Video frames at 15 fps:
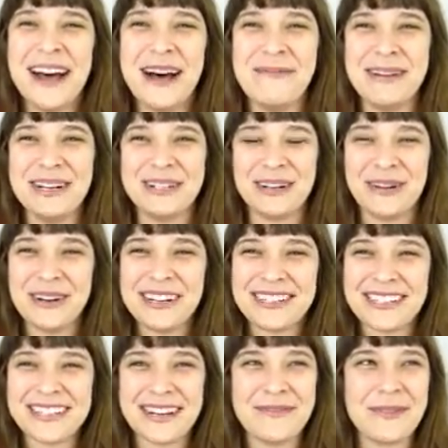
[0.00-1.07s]
um, and doors
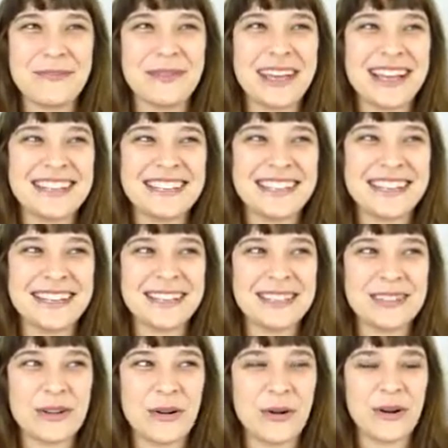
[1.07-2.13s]
in different
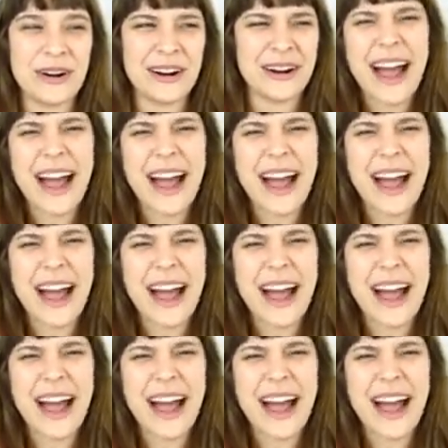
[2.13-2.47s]
places, or